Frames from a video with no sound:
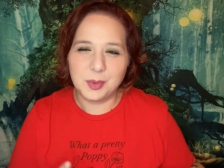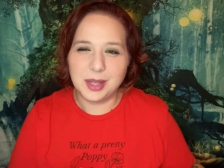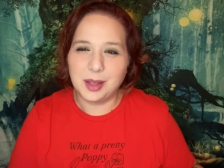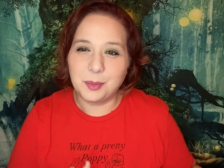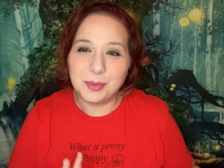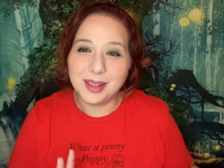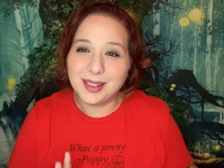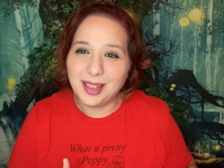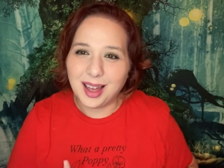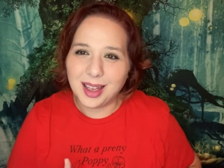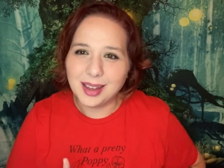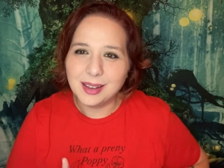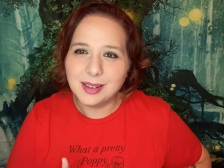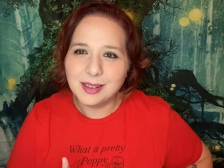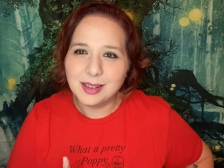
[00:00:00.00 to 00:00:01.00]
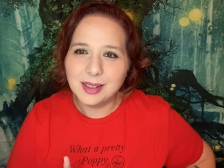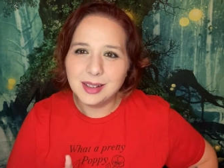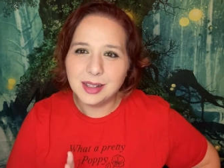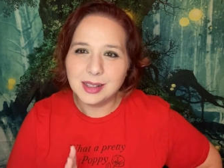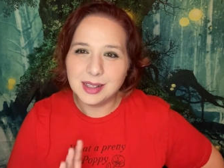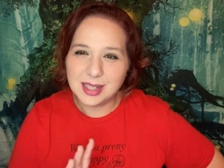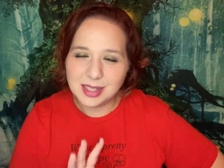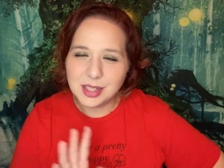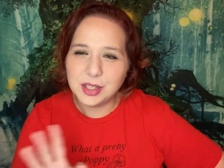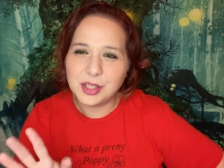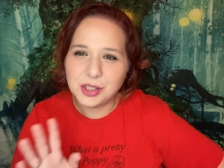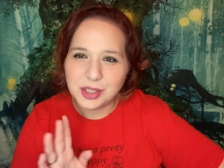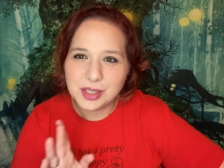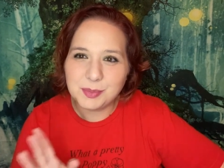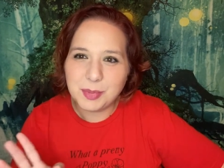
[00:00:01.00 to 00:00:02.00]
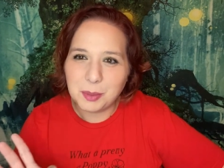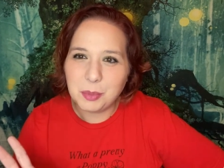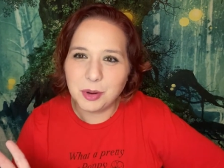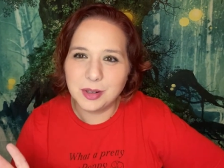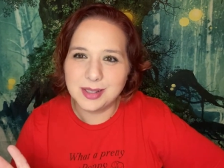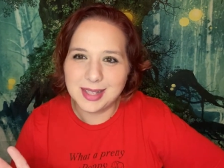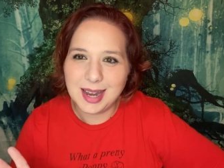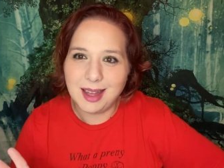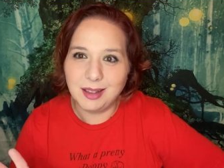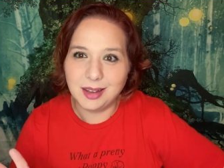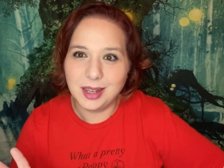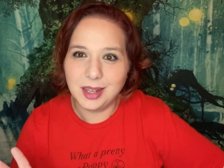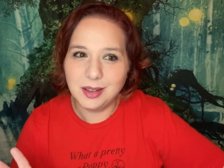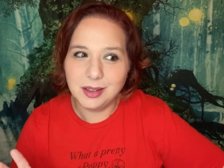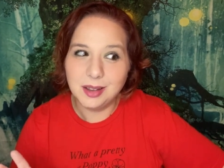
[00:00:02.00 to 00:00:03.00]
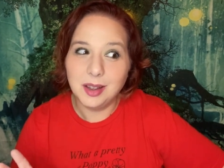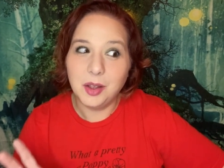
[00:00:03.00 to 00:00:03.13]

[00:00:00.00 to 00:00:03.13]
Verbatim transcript: but that would be a lie. This is just my personality.